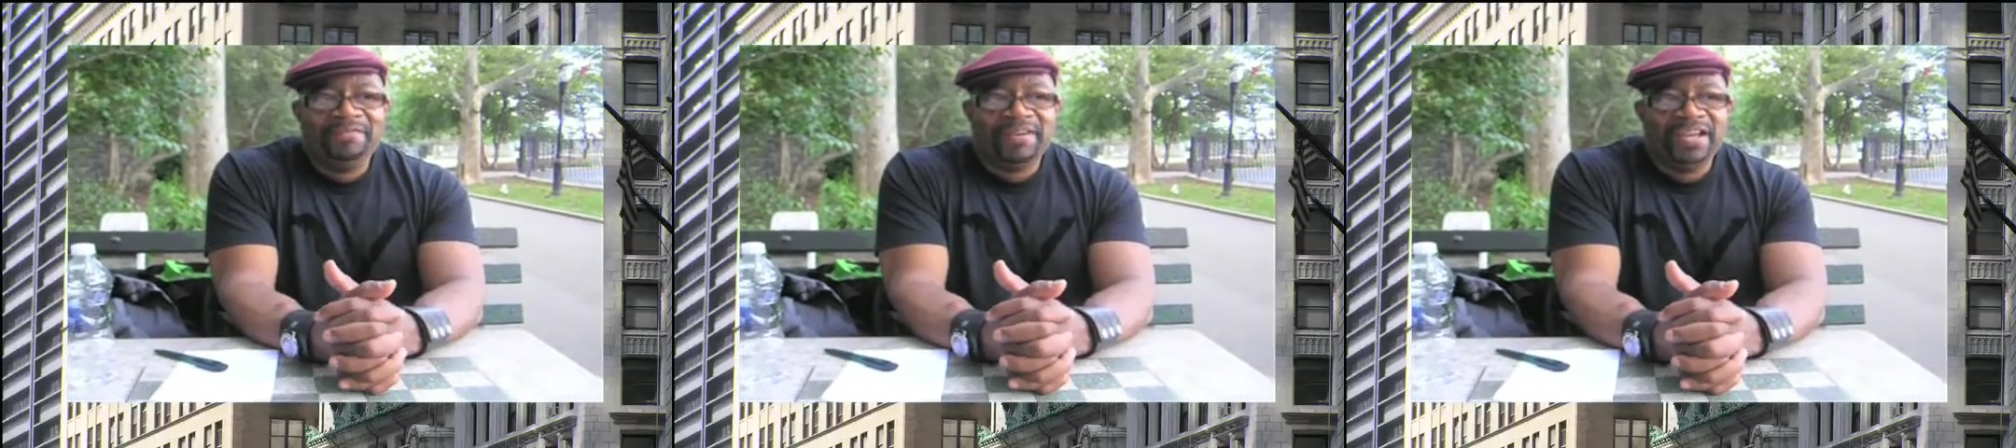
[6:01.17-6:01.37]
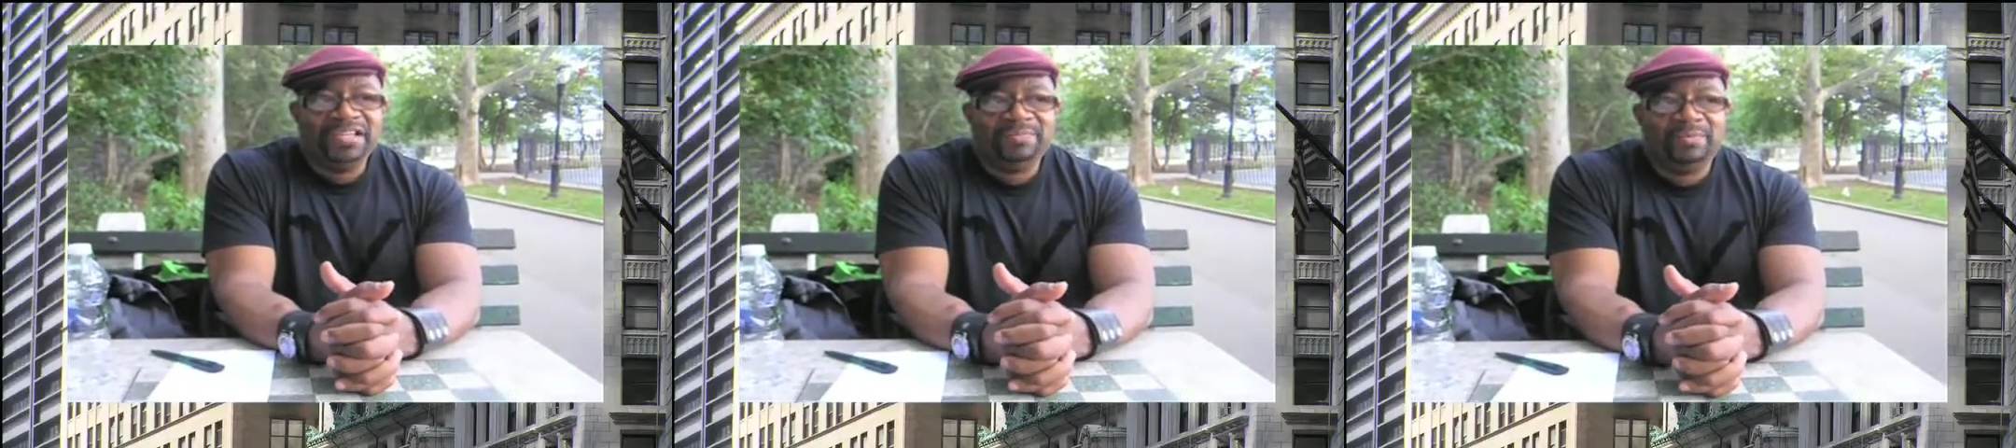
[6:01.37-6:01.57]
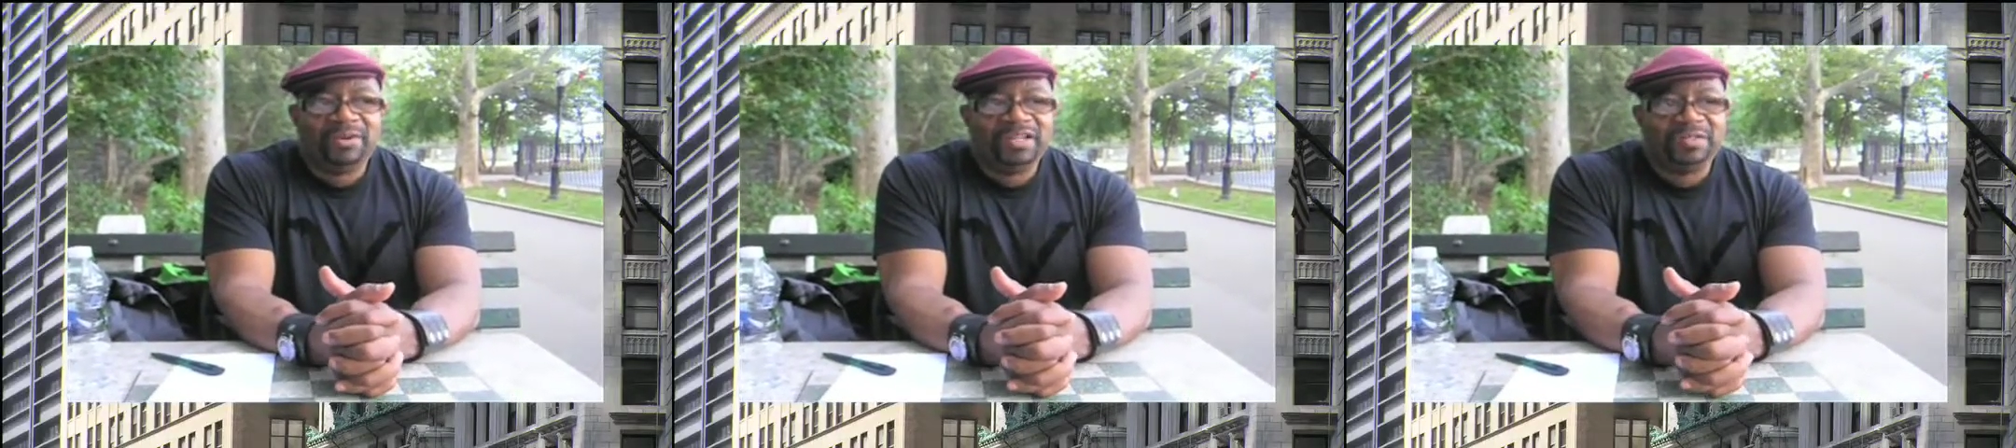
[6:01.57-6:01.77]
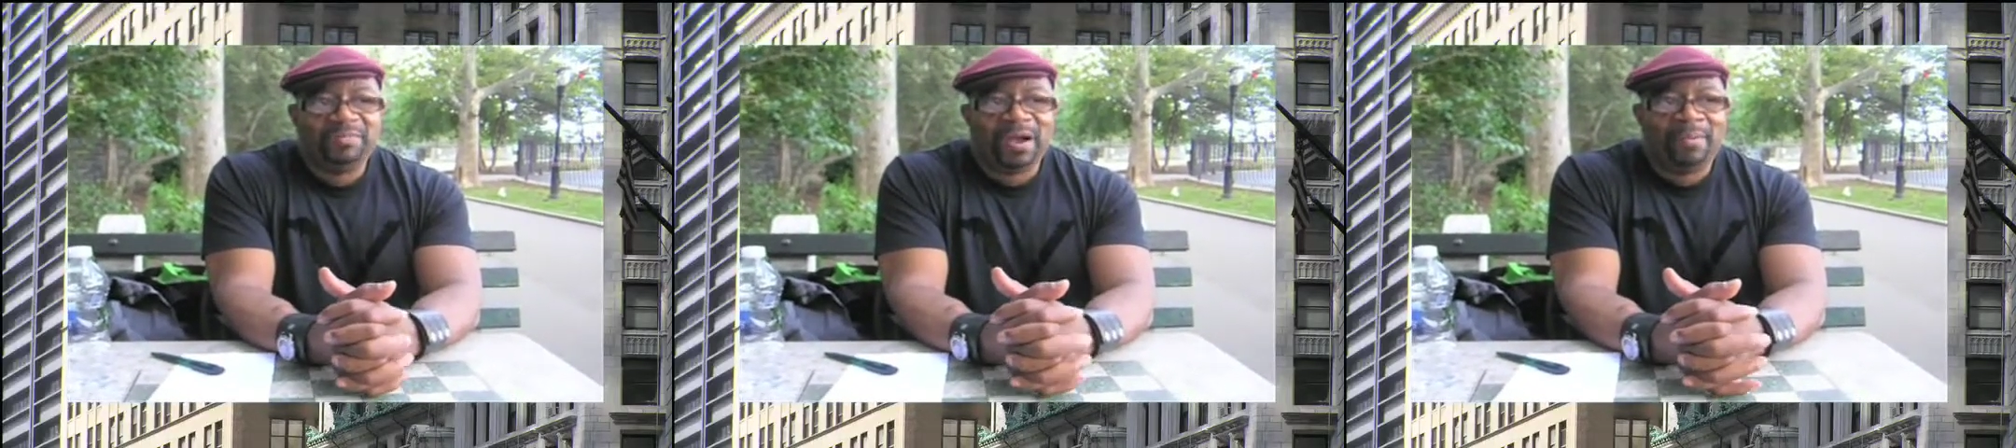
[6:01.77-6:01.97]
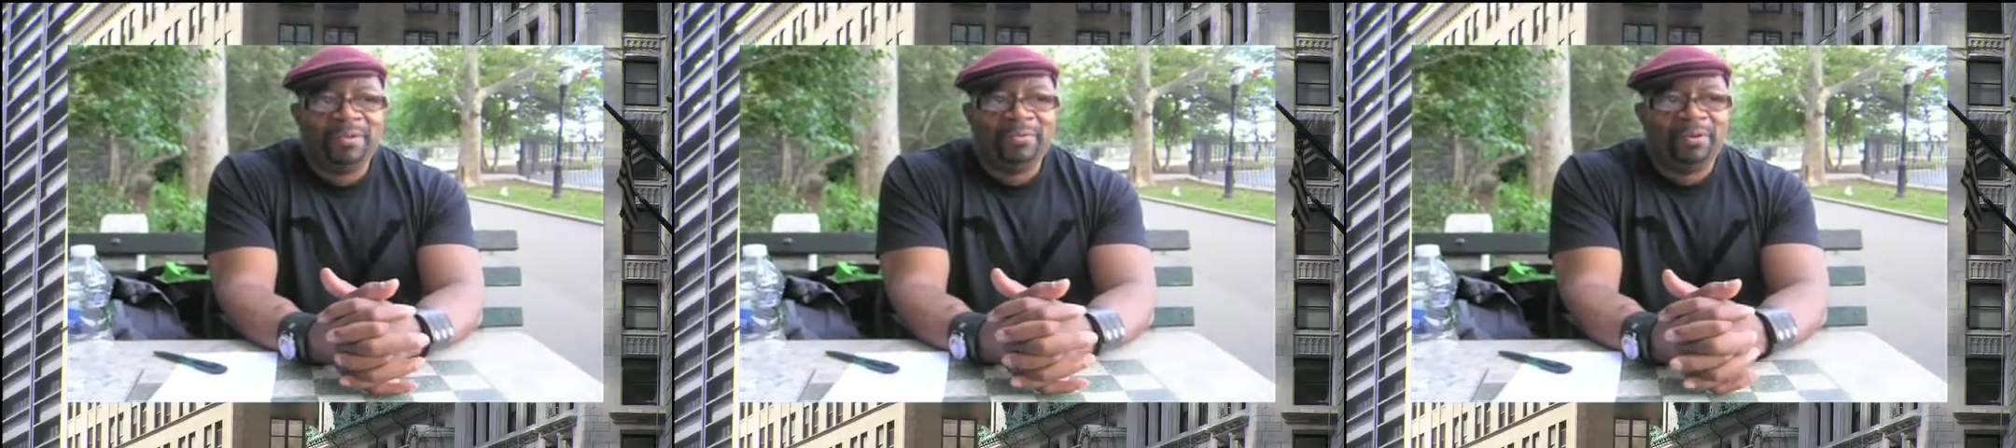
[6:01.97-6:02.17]
Facebook is
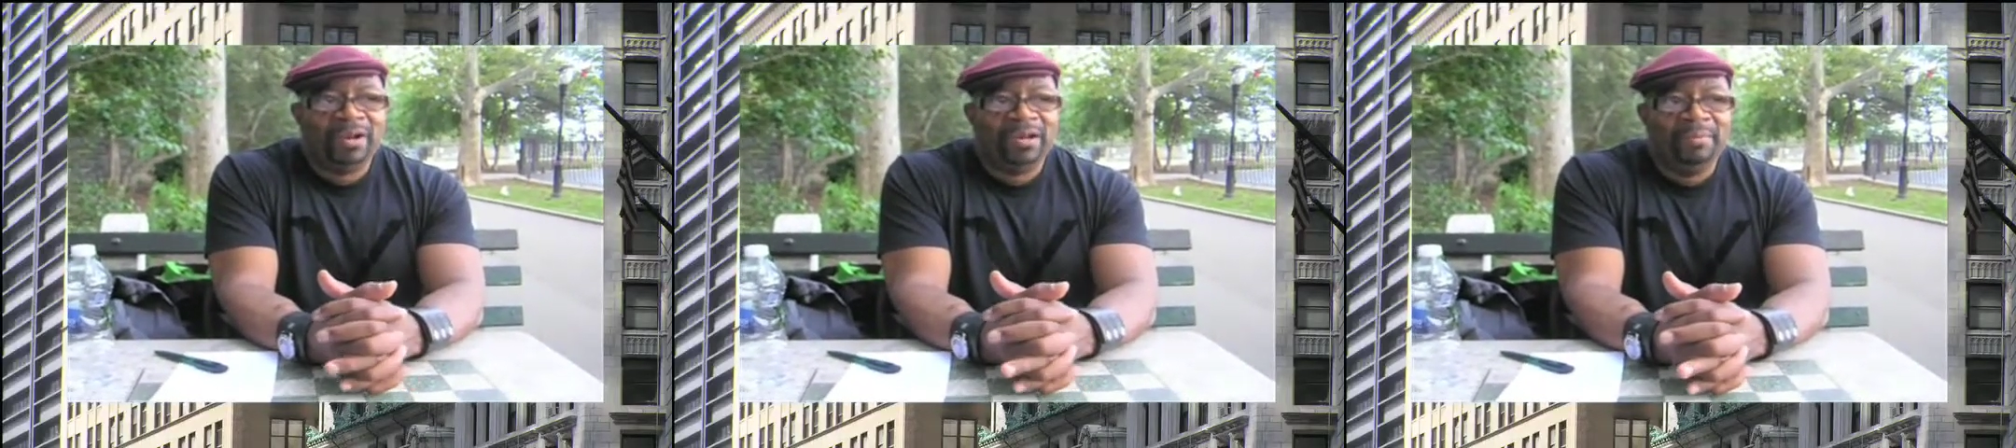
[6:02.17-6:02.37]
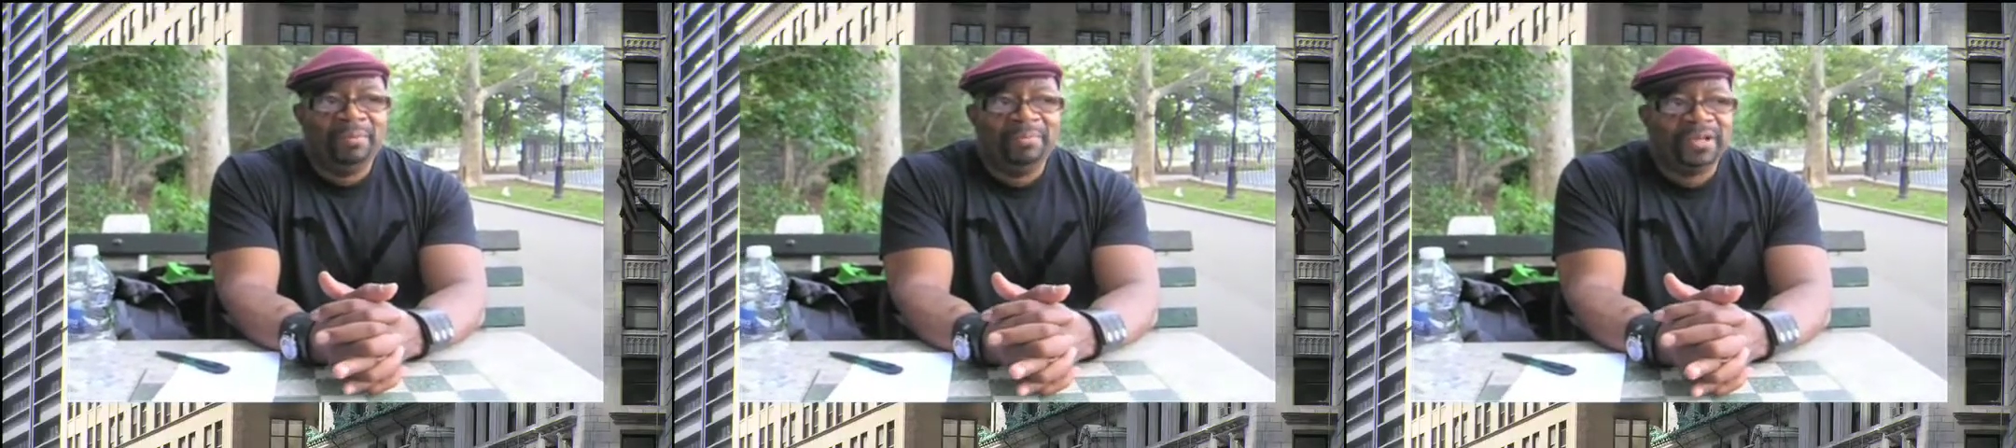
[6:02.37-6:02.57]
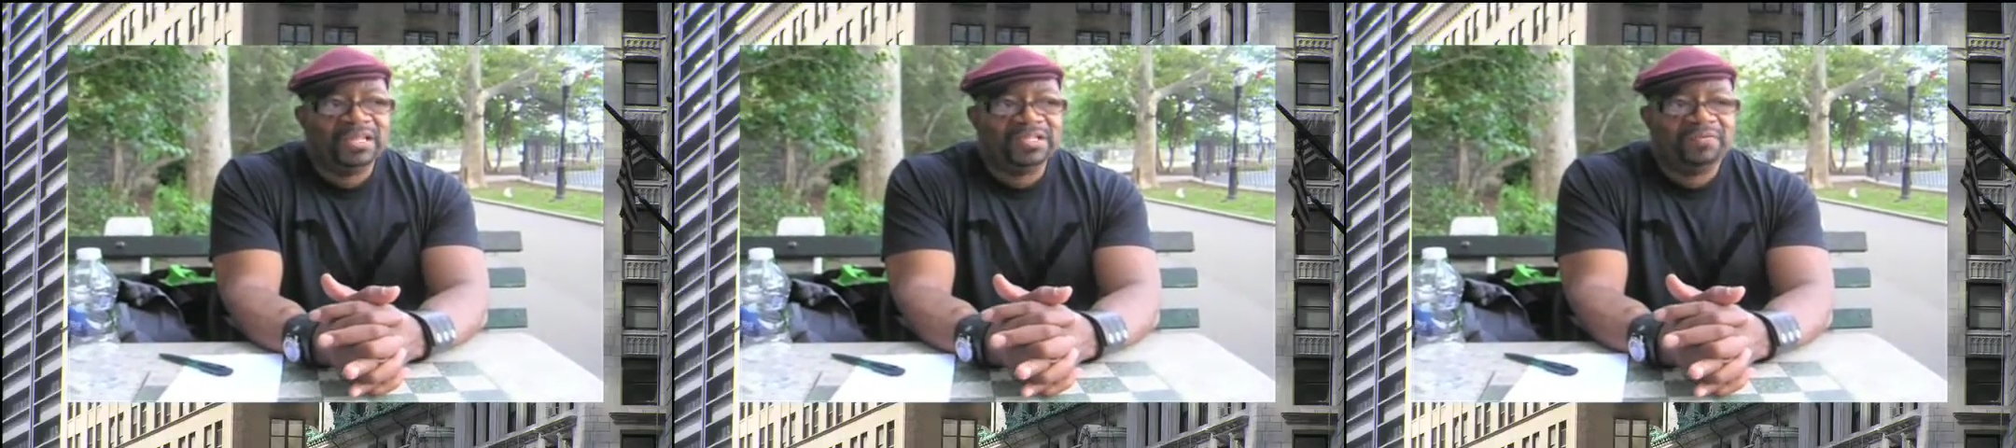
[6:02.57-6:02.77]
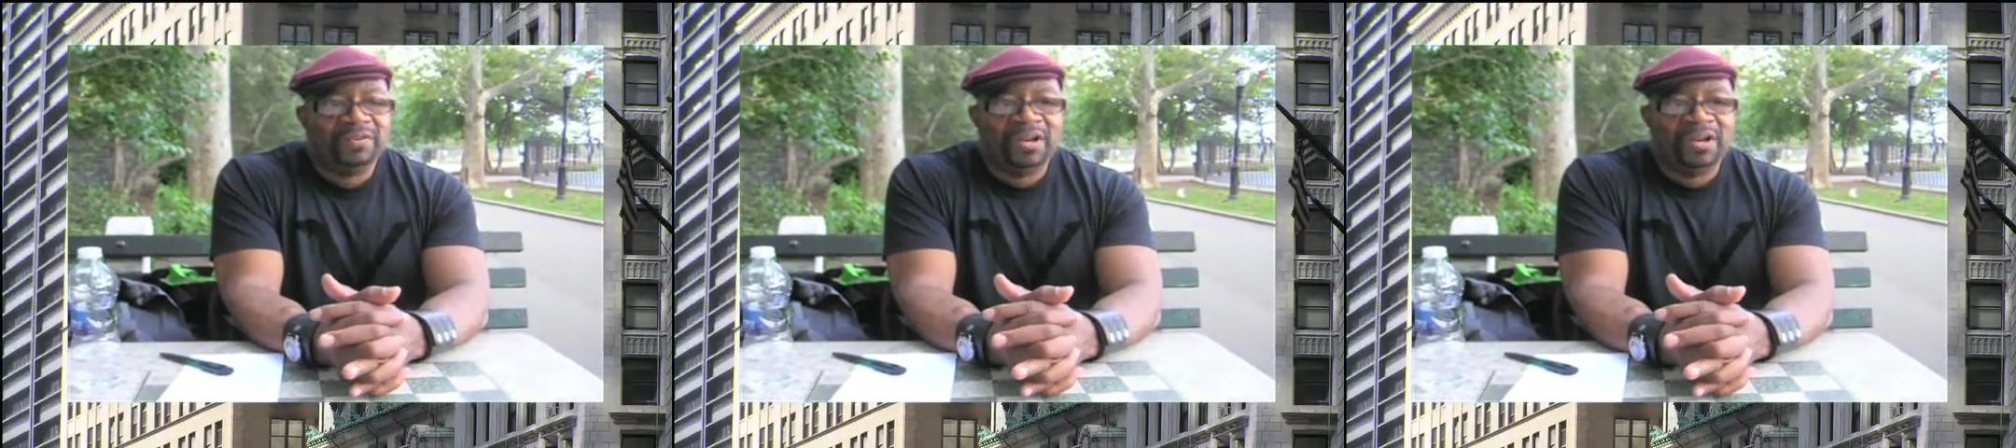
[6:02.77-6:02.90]
probably one of the biggest